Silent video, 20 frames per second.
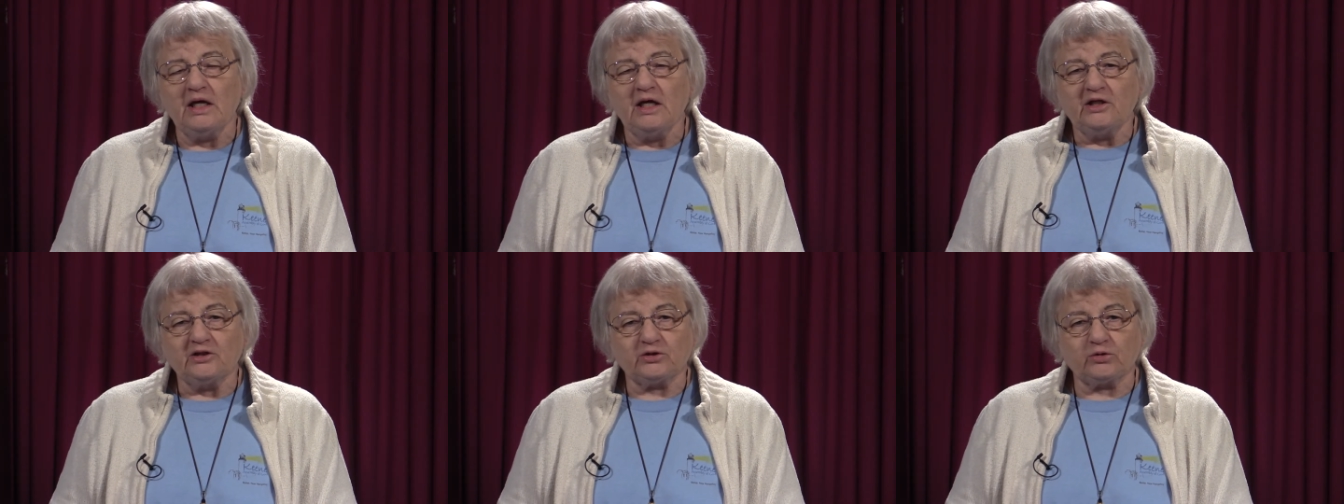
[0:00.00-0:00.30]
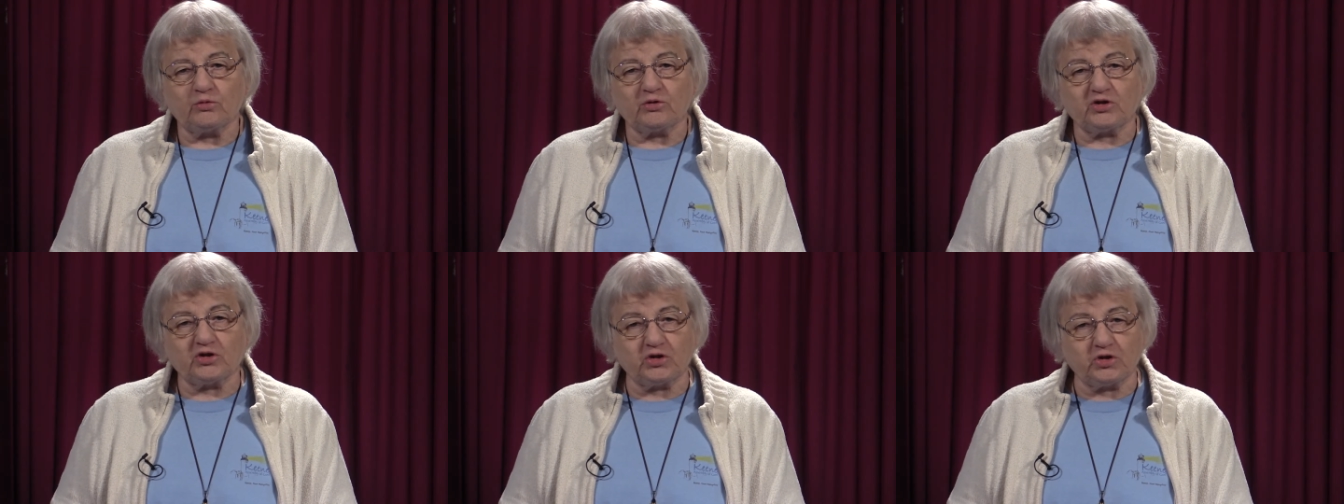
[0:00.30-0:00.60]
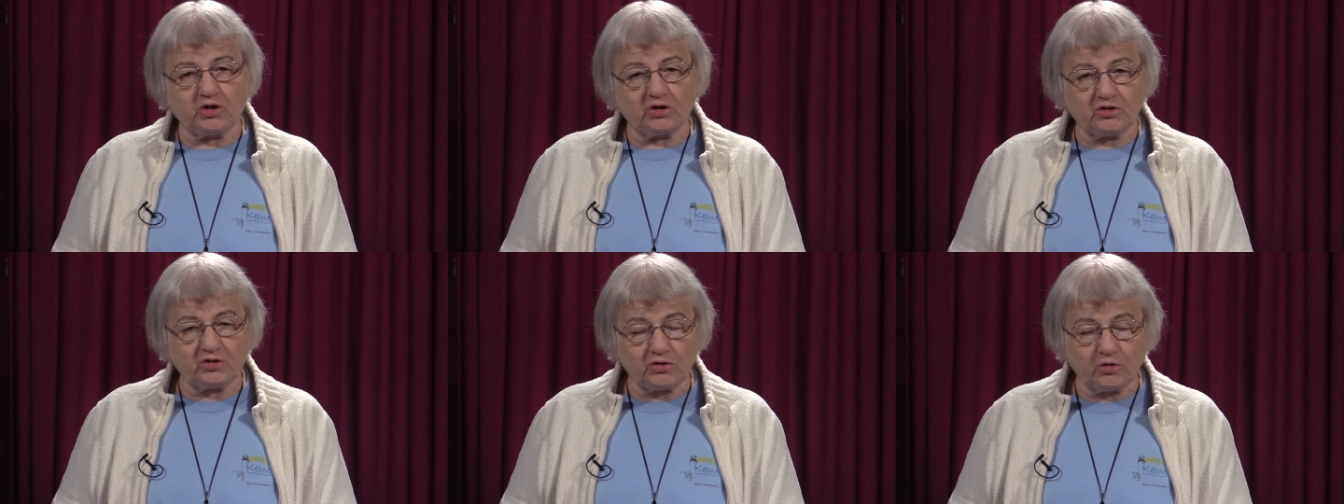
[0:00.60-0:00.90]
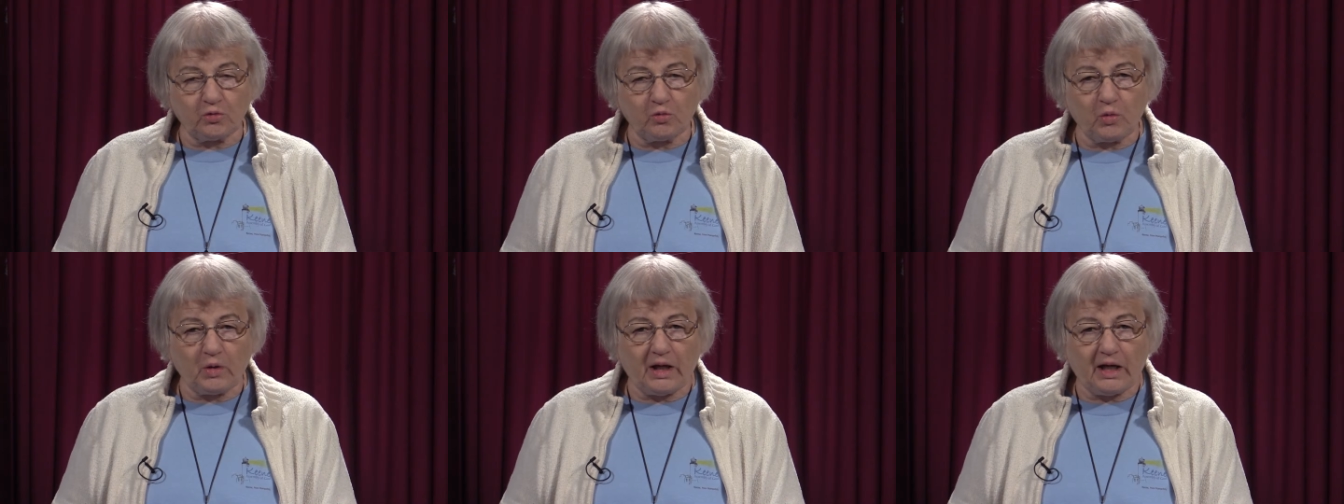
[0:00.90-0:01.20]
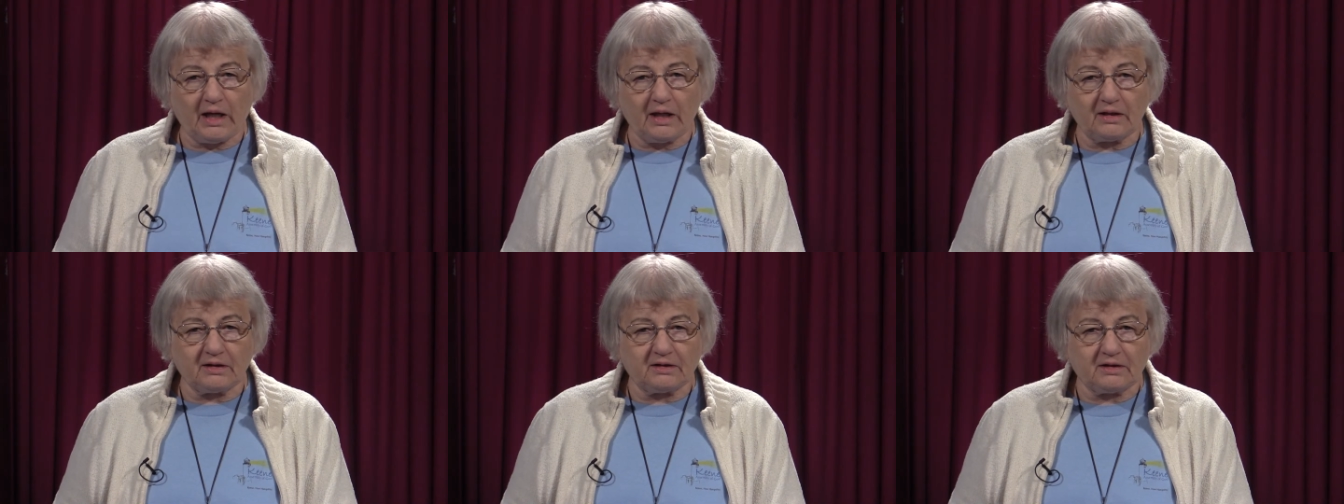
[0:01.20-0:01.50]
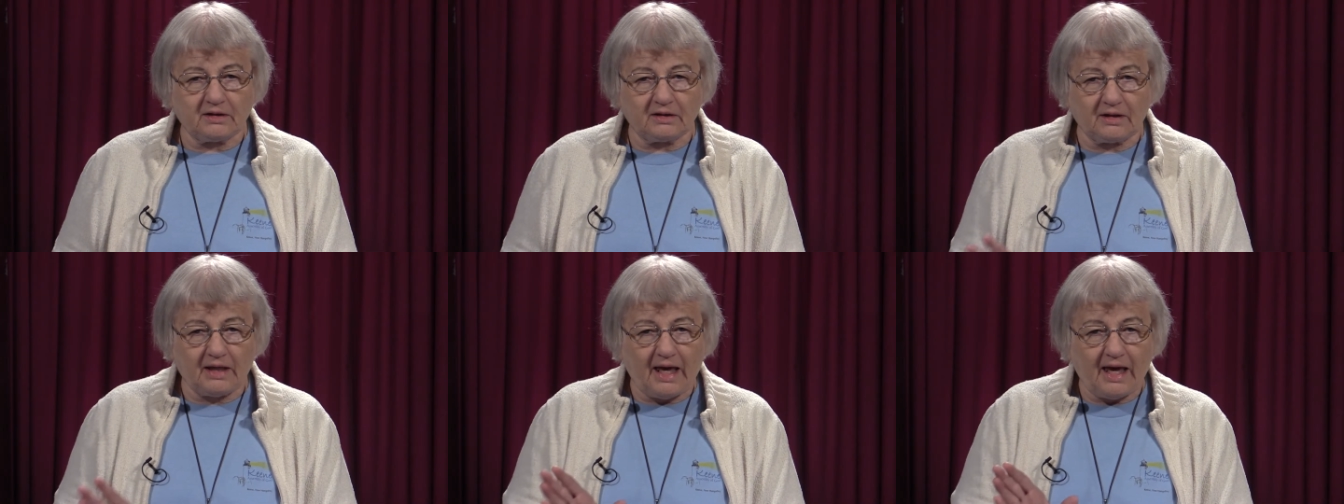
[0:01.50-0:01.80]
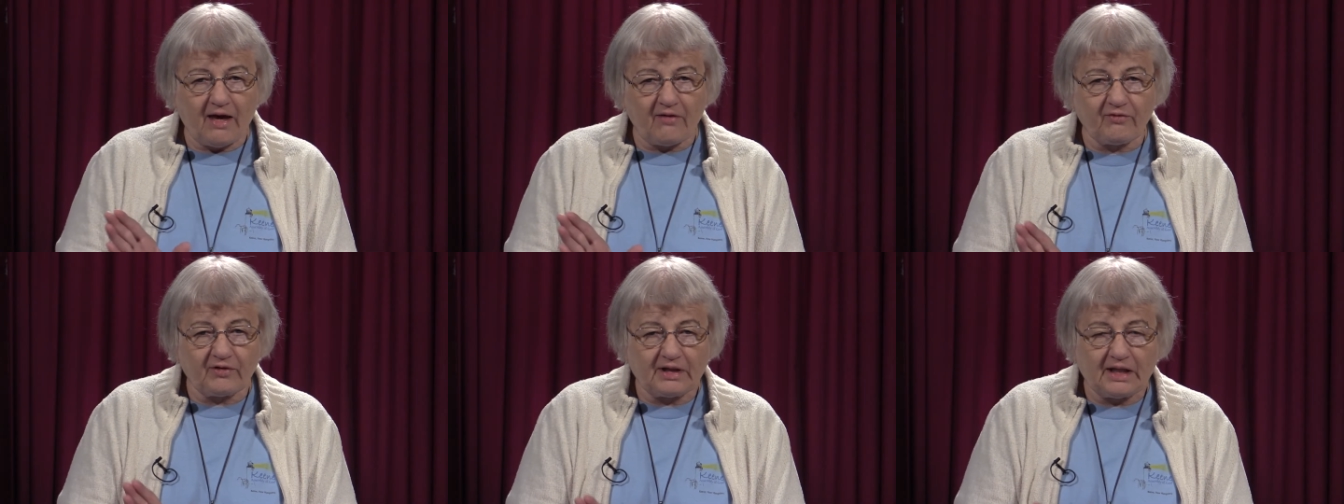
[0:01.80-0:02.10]
So it's just a way to
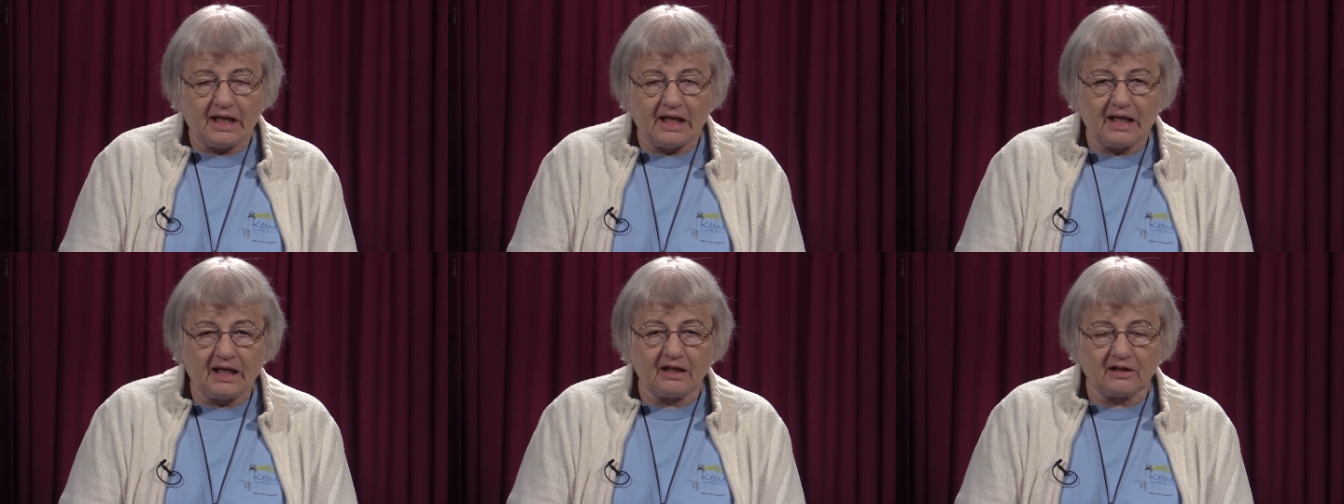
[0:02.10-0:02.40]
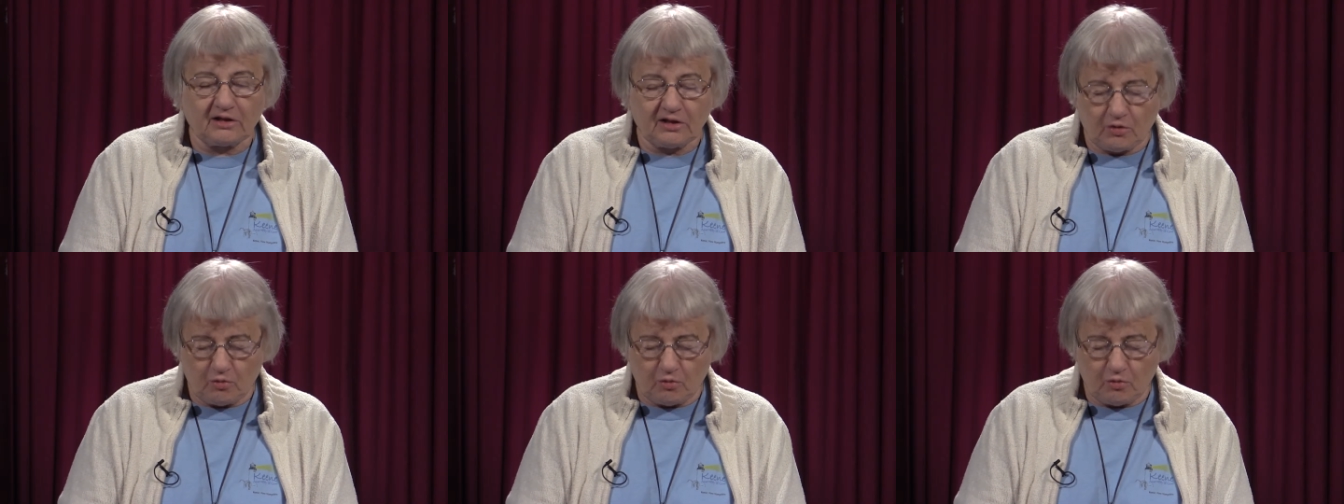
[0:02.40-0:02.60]
have it handy